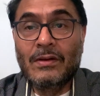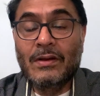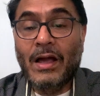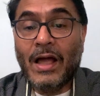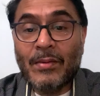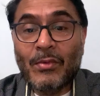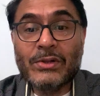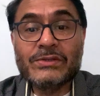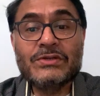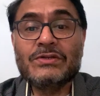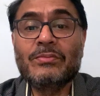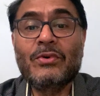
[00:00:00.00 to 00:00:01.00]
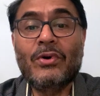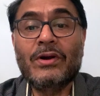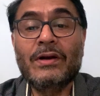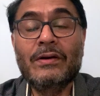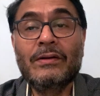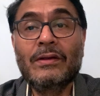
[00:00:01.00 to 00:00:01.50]
I am also
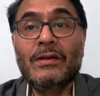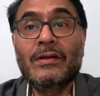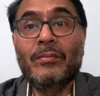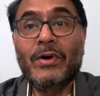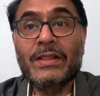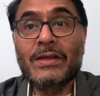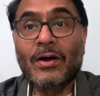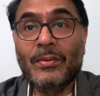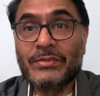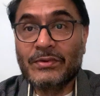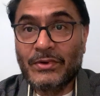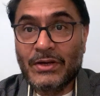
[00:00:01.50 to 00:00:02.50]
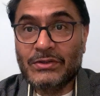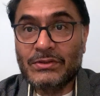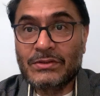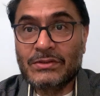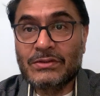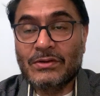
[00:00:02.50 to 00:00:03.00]
supported by the
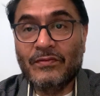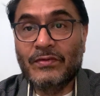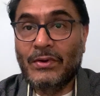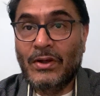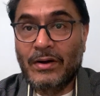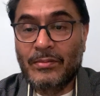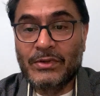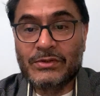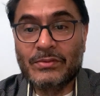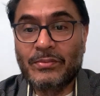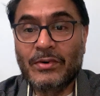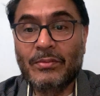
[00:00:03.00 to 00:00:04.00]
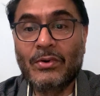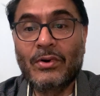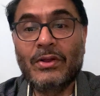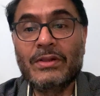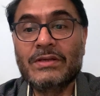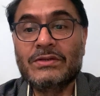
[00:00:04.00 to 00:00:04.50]
observations of the Honorable Supreme
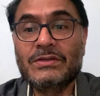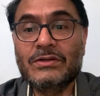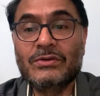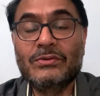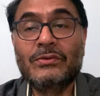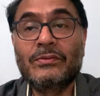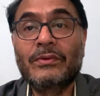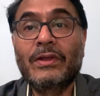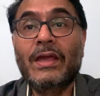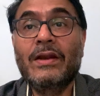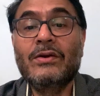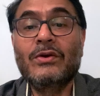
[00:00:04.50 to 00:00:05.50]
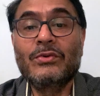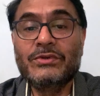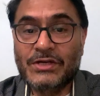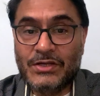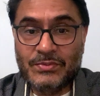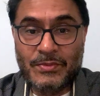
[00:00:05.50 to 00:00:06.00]
Court on this issue in two
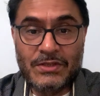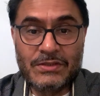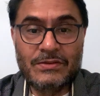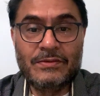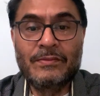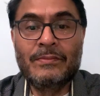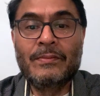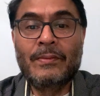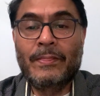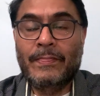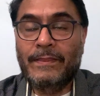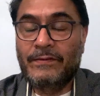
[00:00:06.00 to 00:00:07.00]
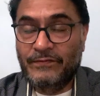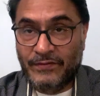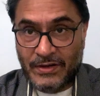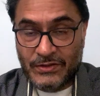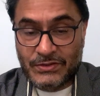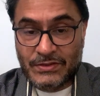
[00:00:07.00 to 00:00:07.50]
judgments. The
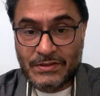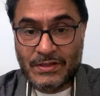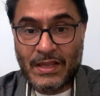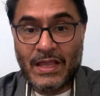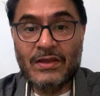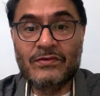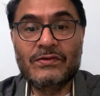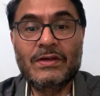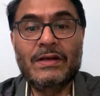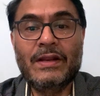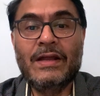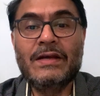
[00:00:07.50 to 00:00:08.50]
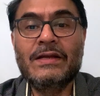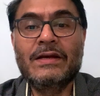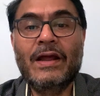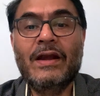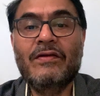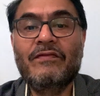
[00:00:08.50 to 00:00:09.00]
first is a
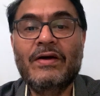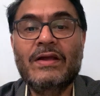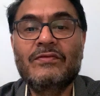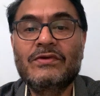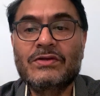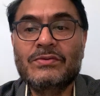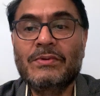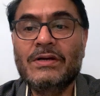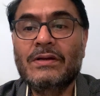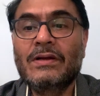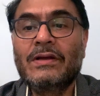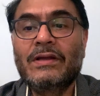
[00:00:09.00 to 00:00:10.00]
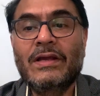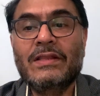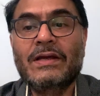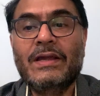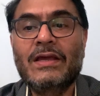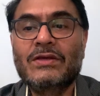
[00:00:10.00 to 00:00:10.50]
1995 judgment in
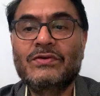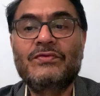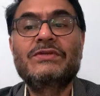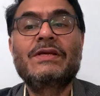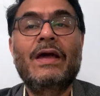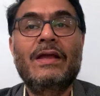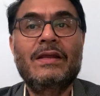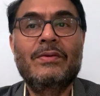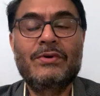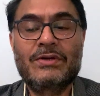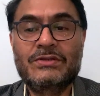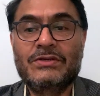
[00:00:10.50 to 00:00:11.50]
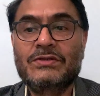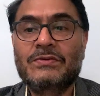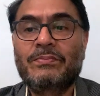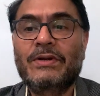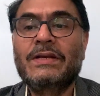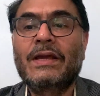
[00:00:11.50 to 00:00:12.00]
the case of CIT versus
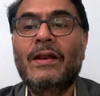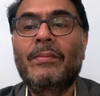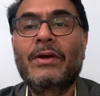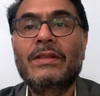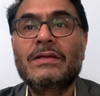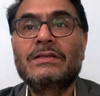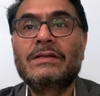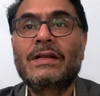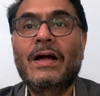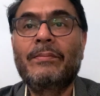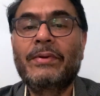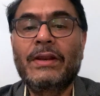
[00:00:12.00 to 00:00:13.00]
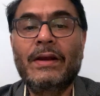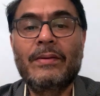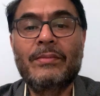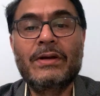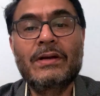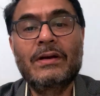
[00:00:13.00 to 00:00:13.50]
Patel Brothers and Company
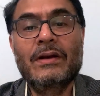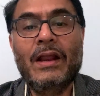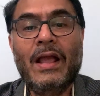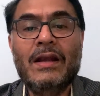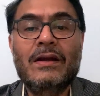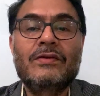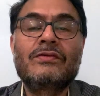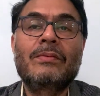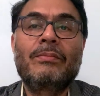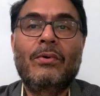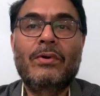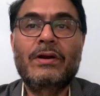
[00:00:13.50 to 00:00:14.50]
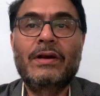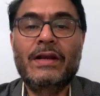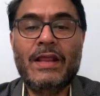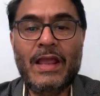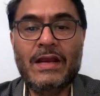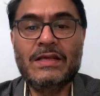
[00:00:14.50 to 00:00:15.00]
Limited, and it is reported
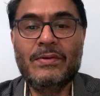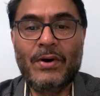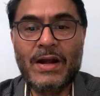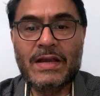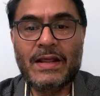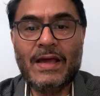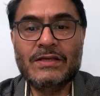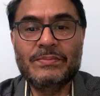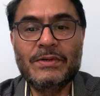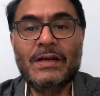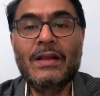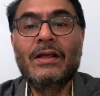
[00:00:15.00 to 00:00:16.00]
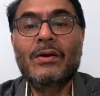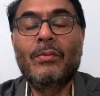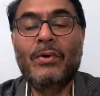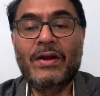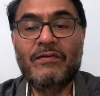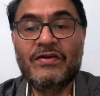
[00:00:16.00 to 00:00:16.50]
at 81 Taxmann
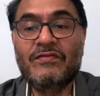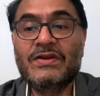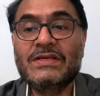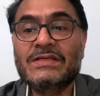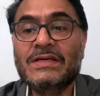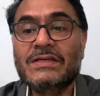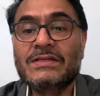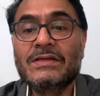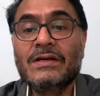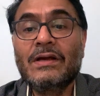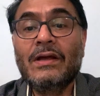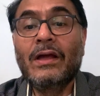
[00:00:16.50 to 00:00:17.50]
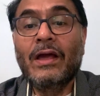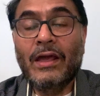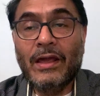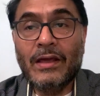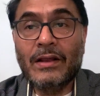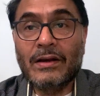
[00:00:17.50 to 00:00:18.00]
156.
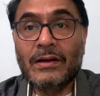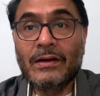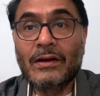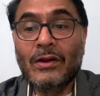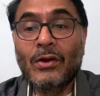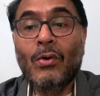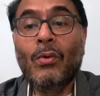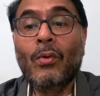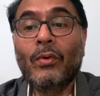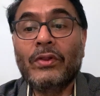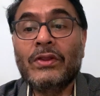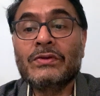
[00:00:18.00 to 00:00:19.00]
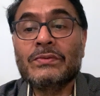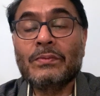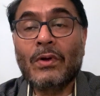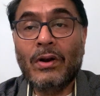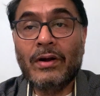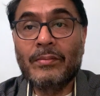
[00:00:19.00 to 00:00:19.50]
Herein, this
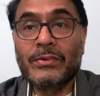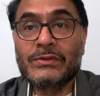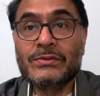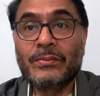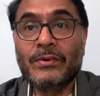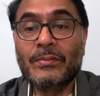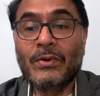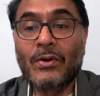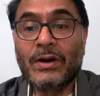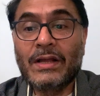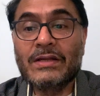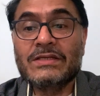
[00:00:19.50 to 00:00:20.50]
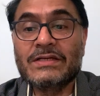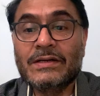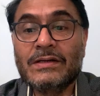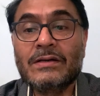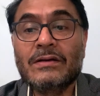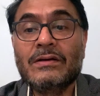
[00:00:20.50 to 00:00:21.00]
Honorable Supreme Court
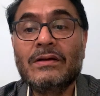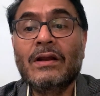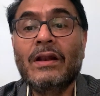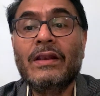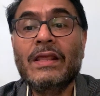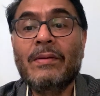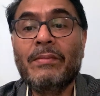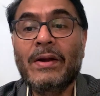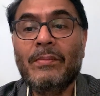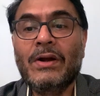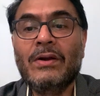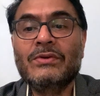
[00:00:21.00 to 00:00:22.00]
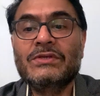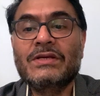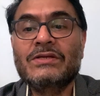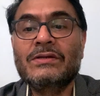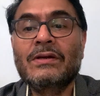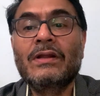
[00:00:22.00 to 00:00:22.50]
considered the amendment to
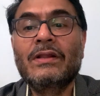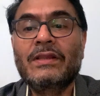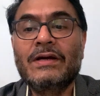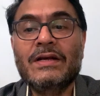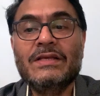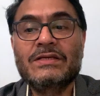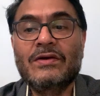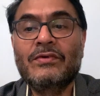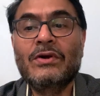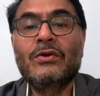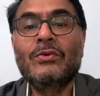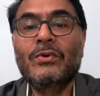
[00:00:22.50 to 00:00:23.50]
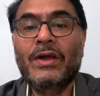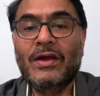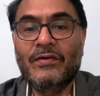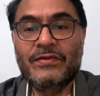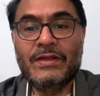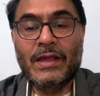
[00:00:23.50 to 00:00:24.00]
Section 37(2)(a)
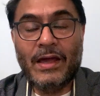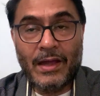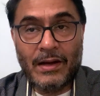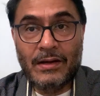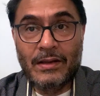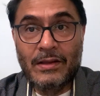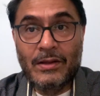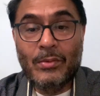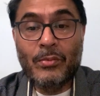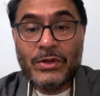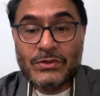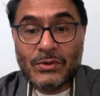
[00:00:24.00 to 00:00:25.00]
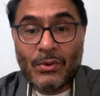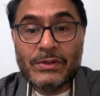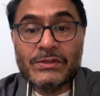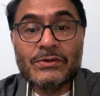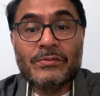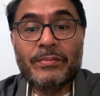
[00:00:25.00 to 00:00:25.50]
of the Act, which
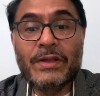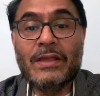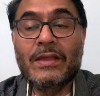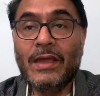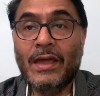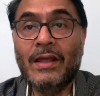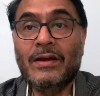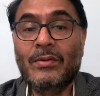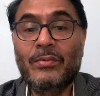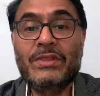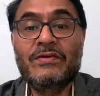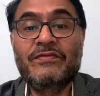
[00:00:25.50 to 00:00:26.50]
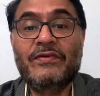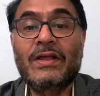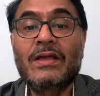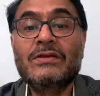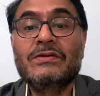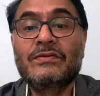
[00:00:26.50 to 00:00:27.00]
also began with the
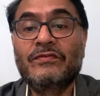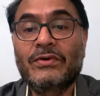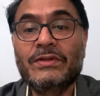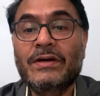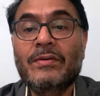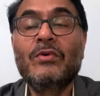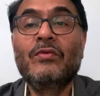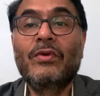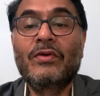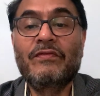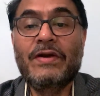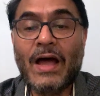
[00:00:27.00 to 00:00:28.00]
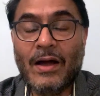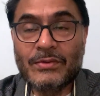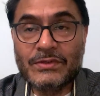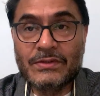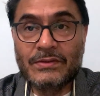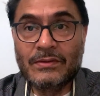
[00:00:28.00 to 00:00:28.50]
phrase "for the removal of
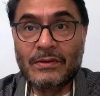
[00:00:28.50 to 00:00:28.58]
doubts."